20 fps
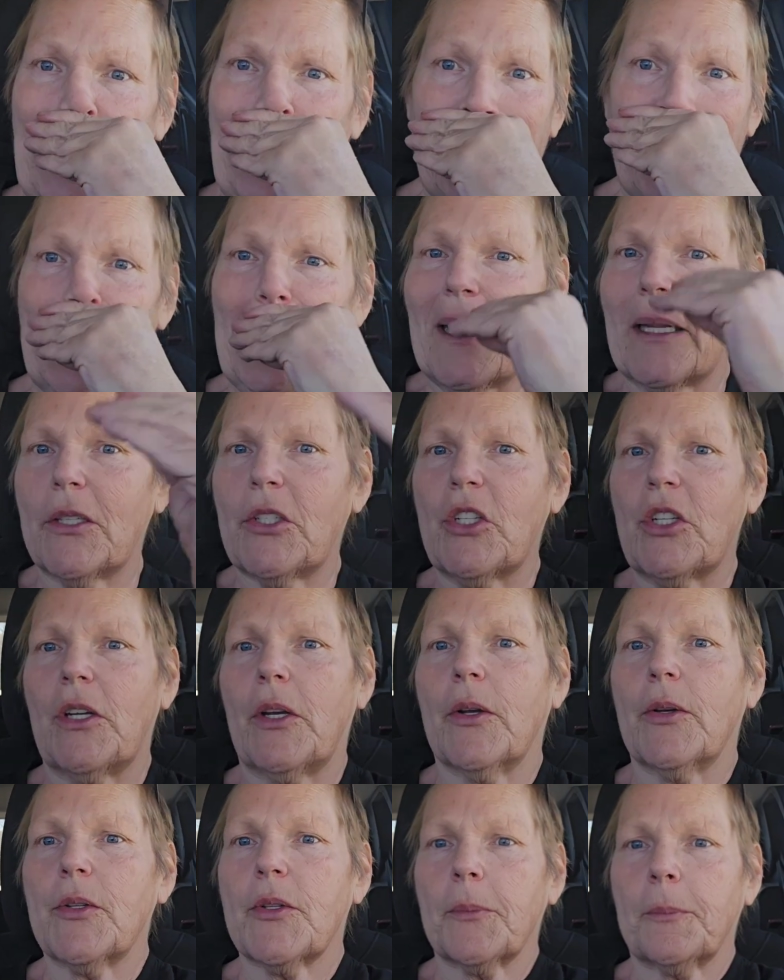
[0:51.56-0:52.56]
I got an itchy
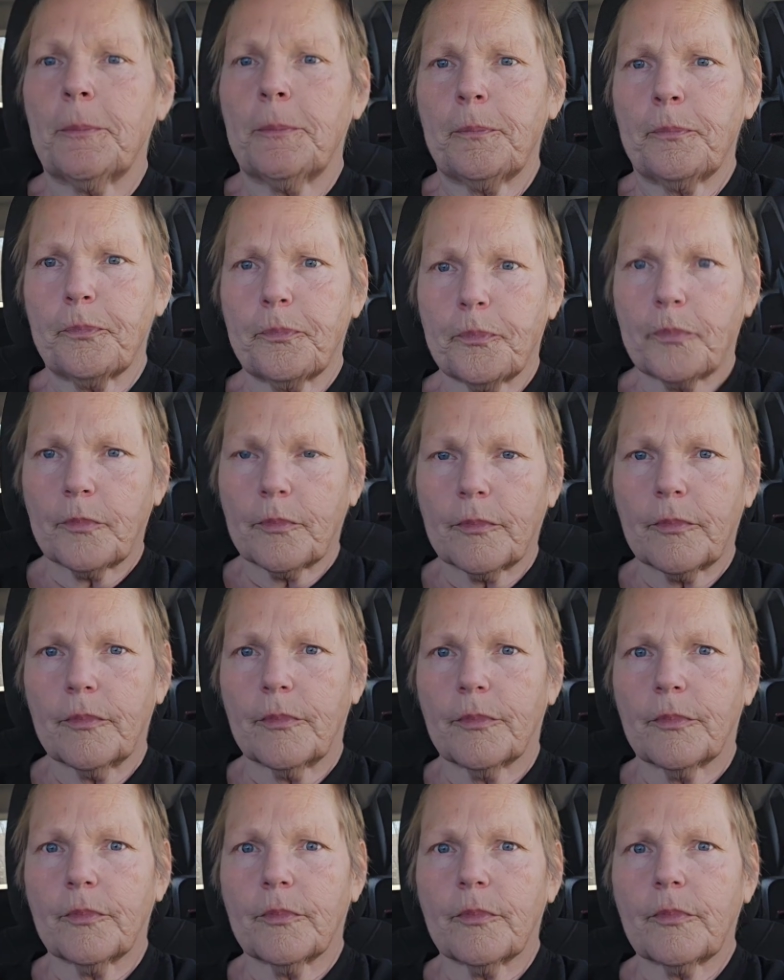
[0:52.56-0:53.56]
nose.
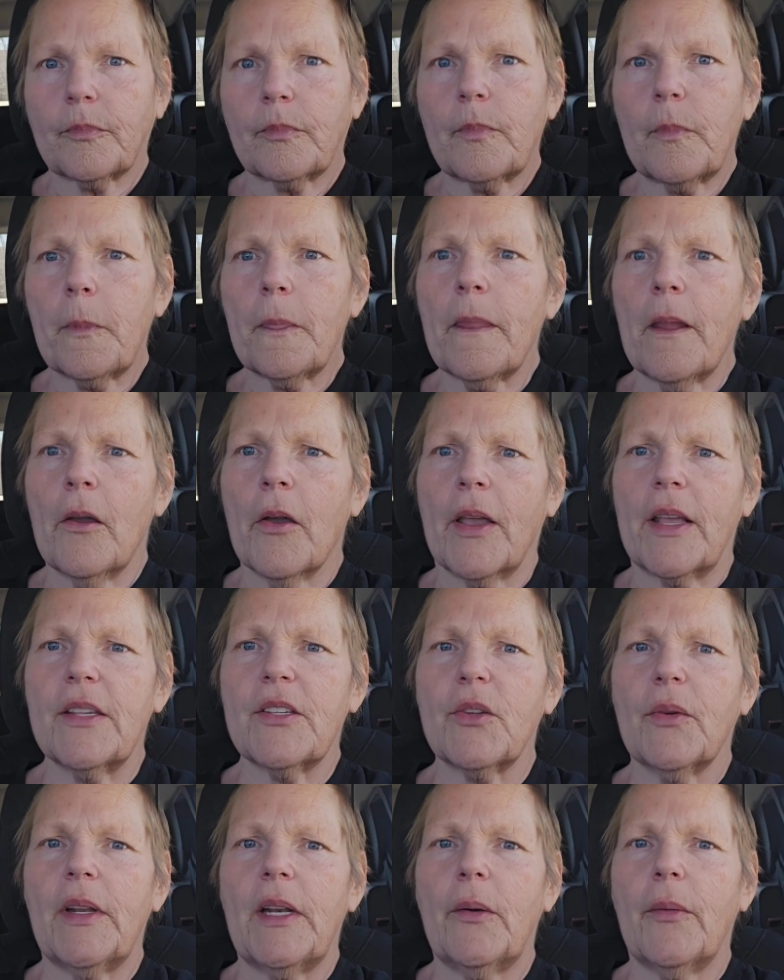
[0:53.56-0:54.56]
Okay,
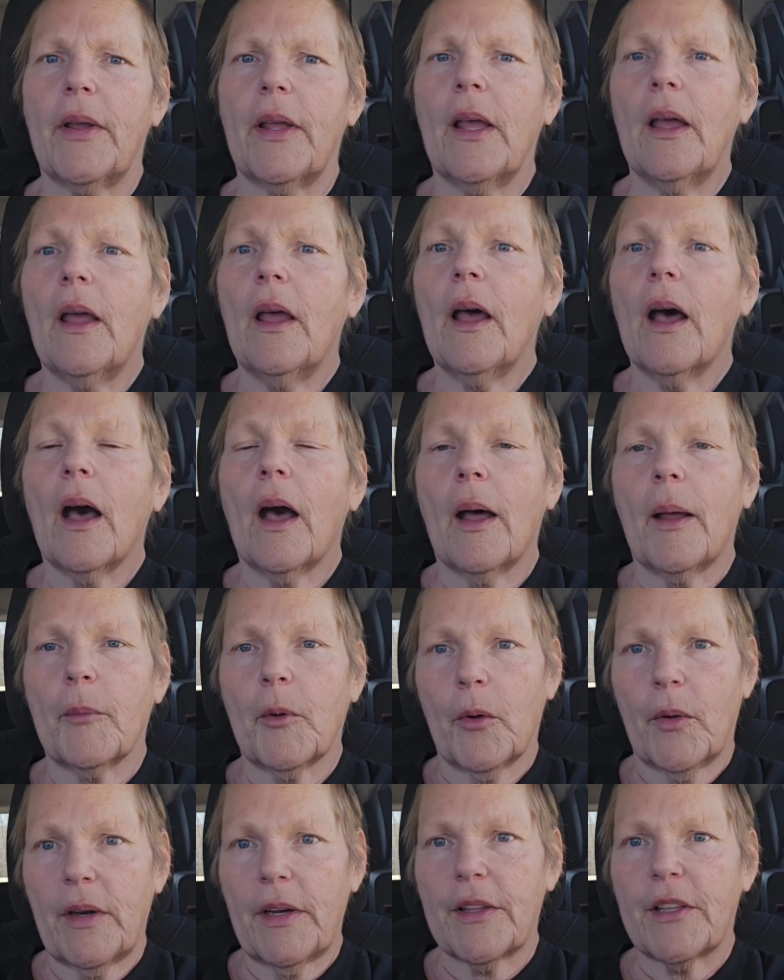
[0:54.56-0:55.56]
so anyway, I'm
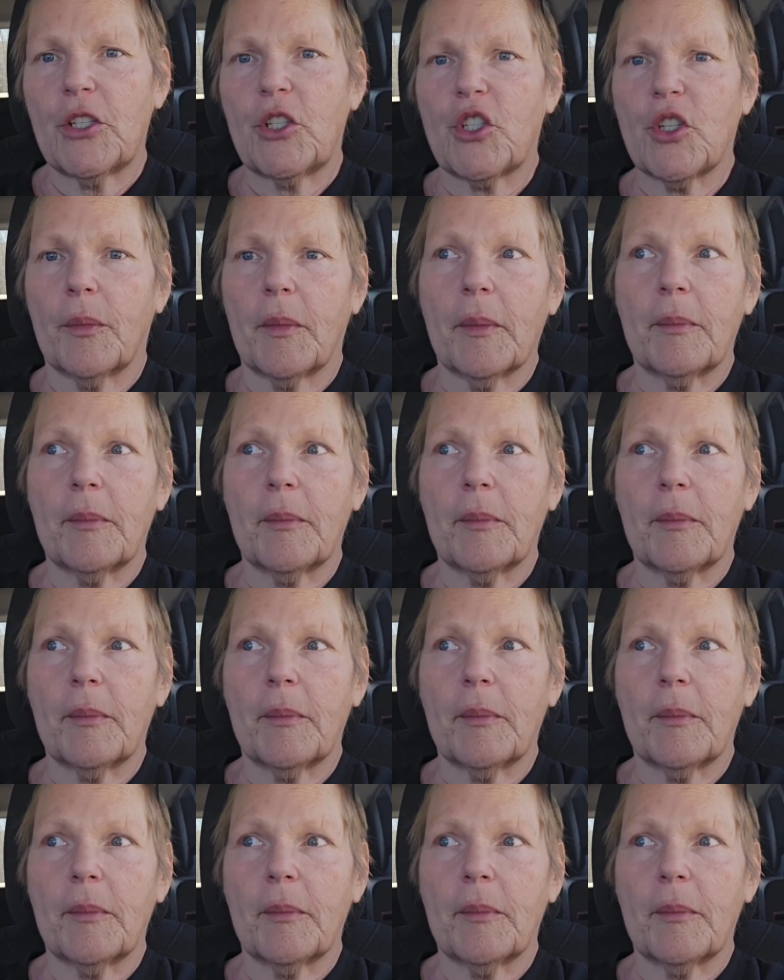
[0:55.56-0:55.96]
going to the gym.